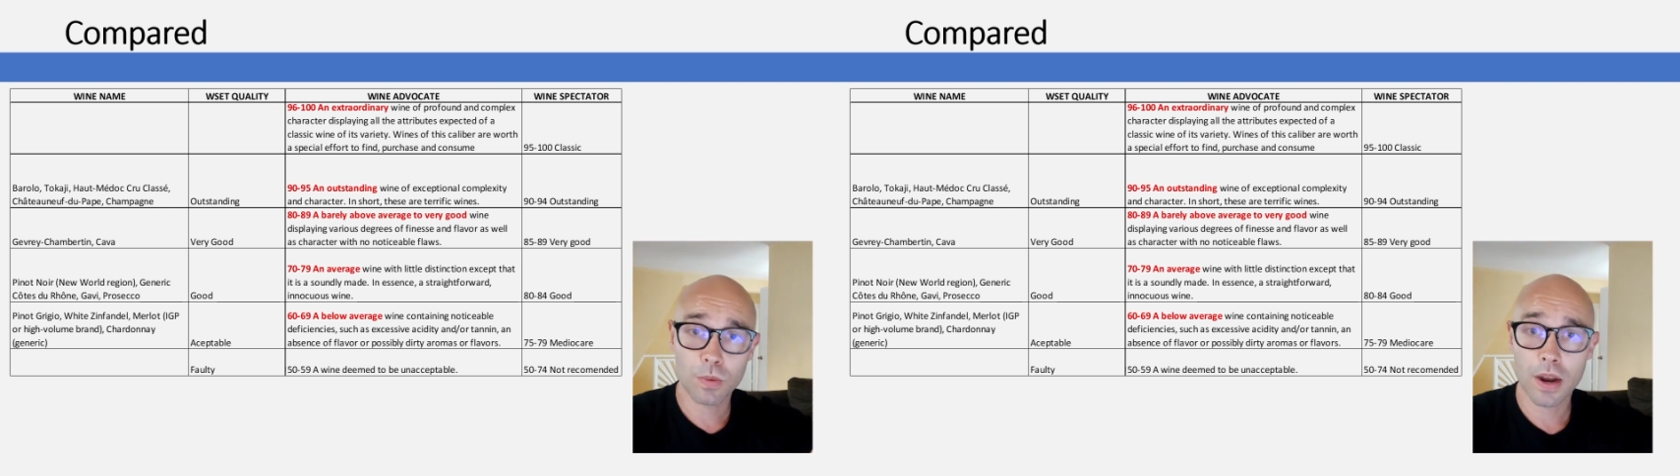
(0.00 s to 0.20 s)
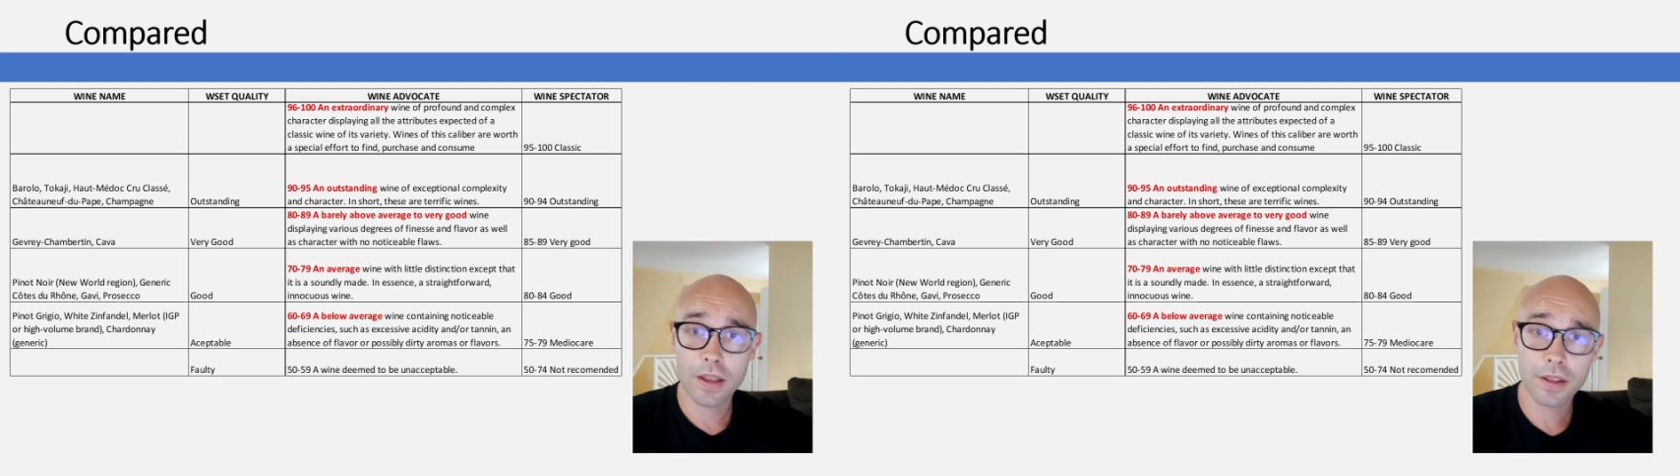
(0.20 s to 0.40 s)

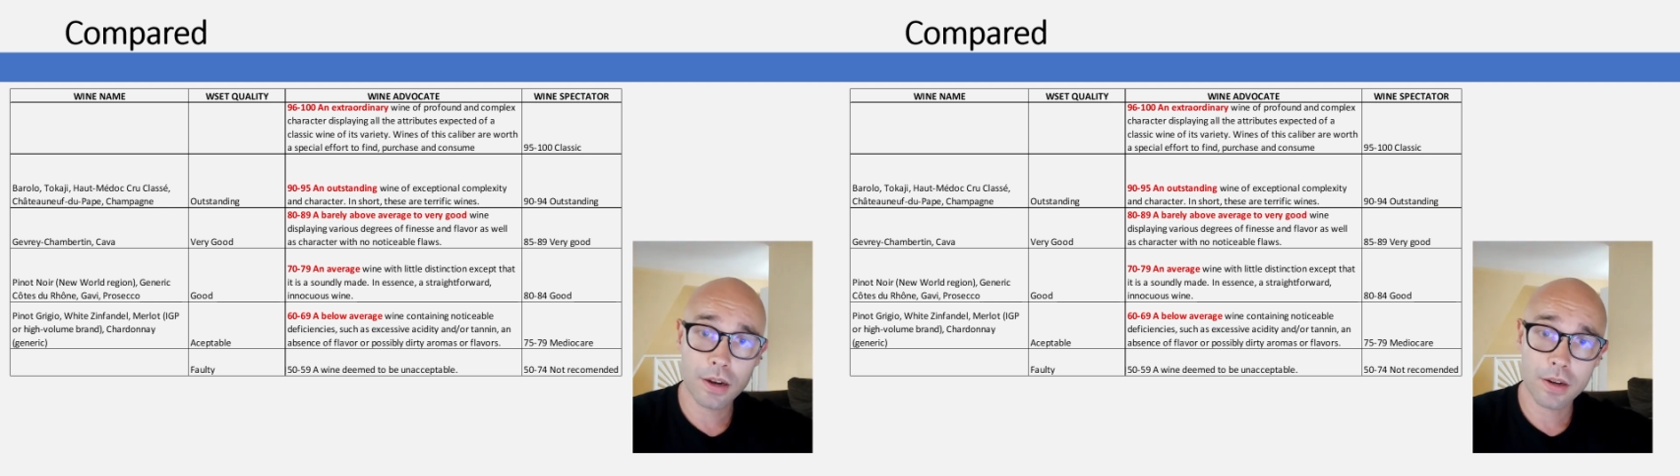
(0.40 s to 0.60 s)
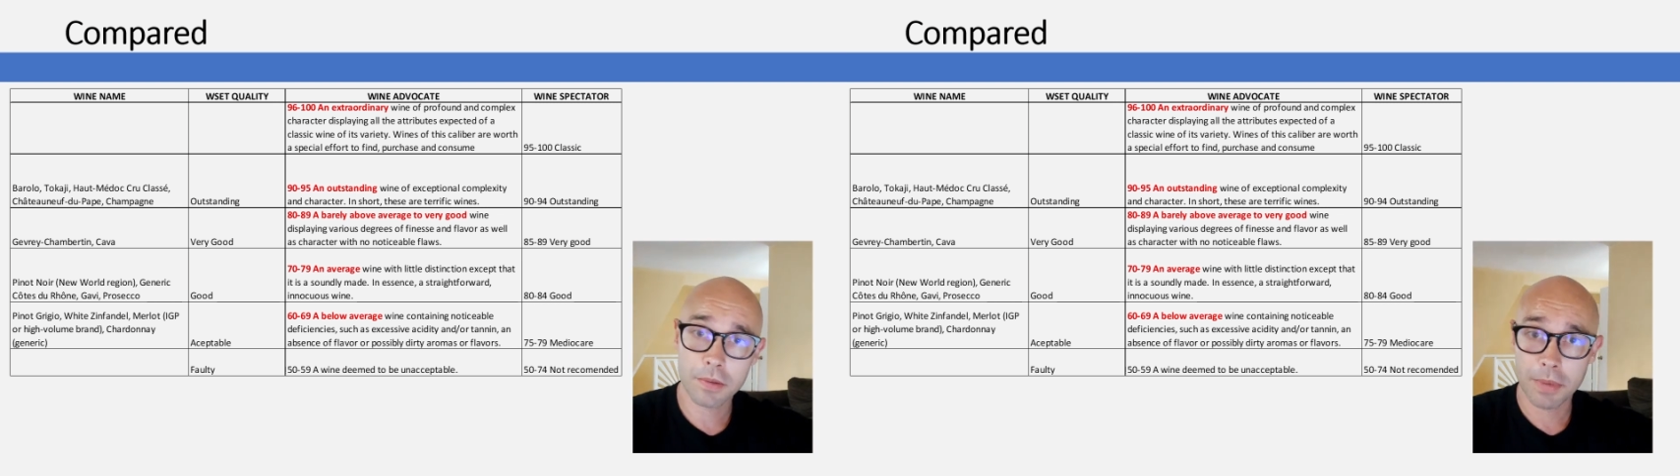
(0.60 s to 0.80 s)
wine
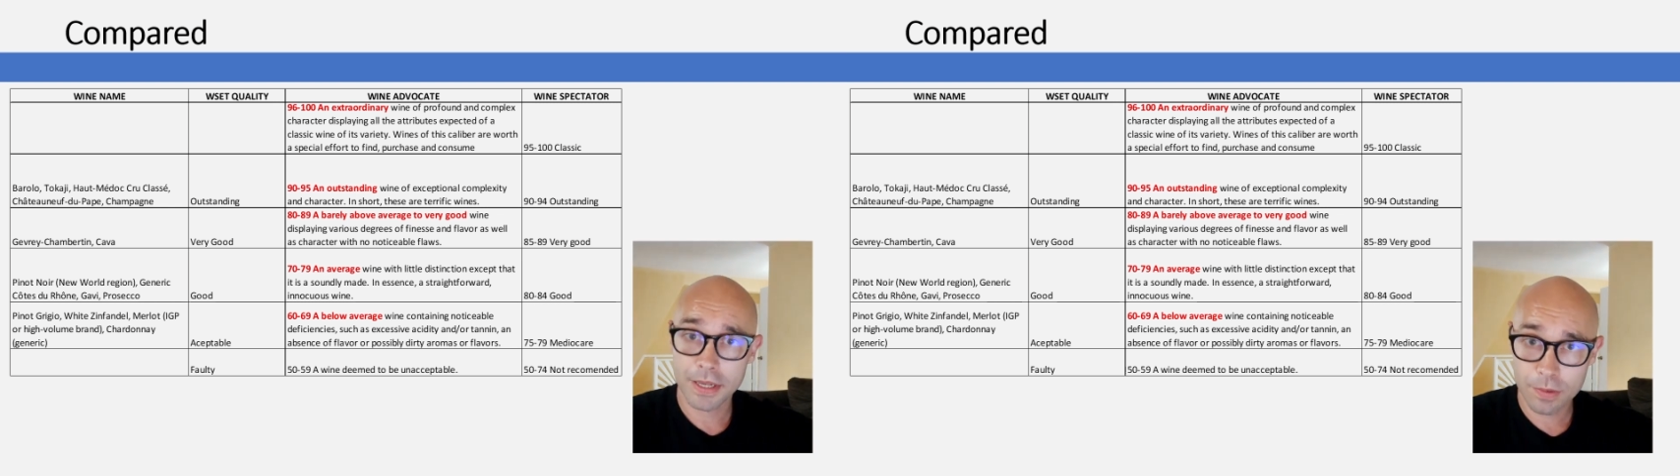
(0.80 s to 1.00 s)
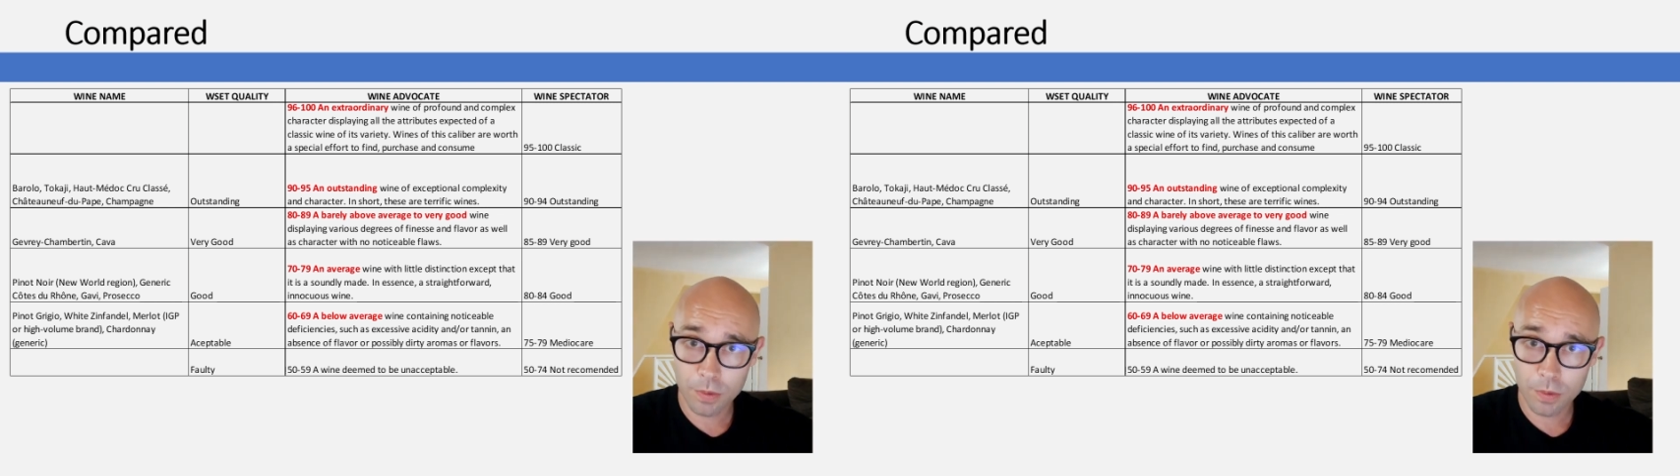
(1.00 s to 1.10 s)
are the best